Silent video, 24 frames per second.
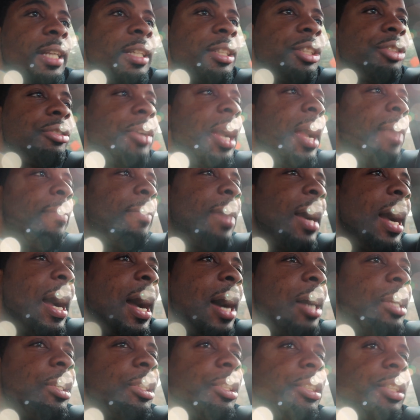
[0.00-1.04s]
the strap, I
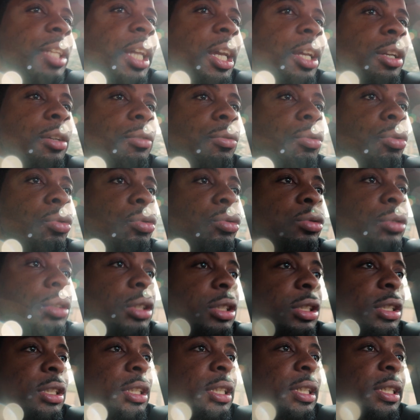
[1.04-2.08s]
understand the rules.